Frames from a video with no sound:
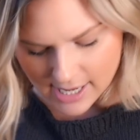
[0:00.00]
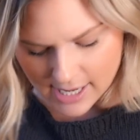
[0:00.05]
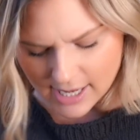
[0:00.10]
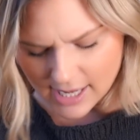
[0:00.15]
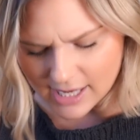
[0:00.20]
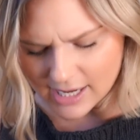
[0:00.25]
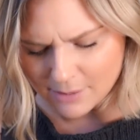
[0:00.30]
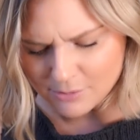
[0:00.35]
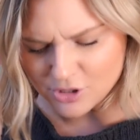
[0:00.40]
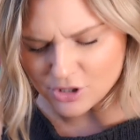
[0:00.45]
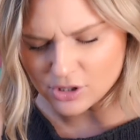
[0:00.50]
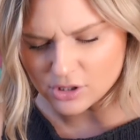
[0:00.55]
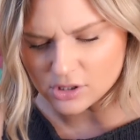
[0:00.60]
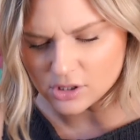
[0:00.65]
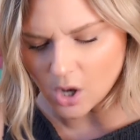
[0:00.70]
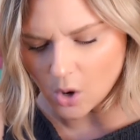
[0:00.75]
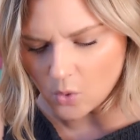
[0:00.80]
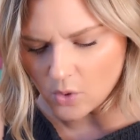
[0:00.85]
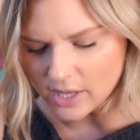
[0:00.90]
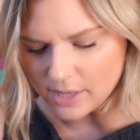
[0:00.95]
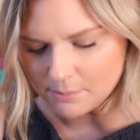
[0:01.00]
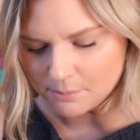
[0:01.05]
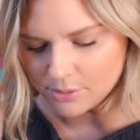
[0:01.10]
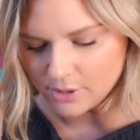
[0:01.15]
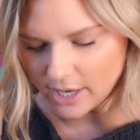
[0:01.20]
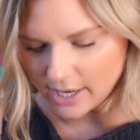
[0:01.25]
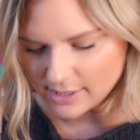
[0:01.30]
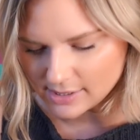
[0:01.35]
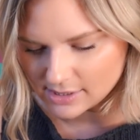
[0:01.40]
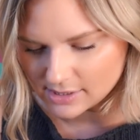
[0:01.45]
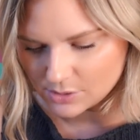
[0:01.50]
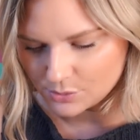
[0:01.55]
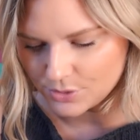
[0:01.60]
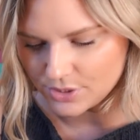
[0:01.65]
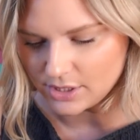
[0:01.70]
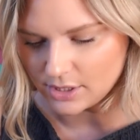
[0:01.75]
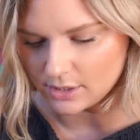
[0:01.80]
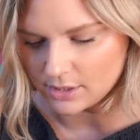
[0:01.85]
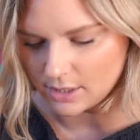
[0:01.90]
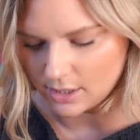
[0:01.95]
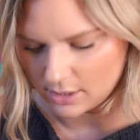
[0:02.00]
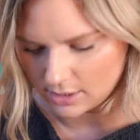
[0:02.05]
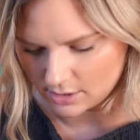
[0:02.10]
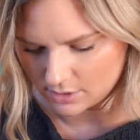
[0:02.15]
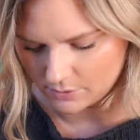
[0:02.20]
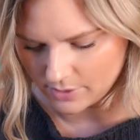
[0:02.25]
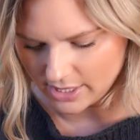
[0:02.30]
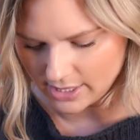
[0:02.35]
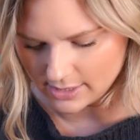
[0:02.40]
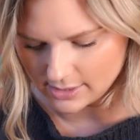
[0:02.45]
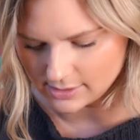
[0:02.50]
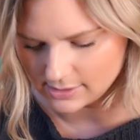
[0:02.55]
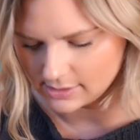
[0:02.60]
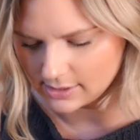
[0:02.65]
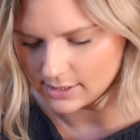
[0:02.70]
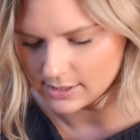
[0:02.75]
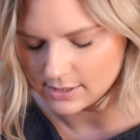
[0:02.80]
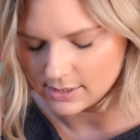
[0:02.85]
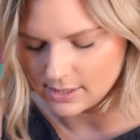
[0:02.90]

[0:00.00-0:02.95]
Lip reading: And I'm just so impressed with their colorways.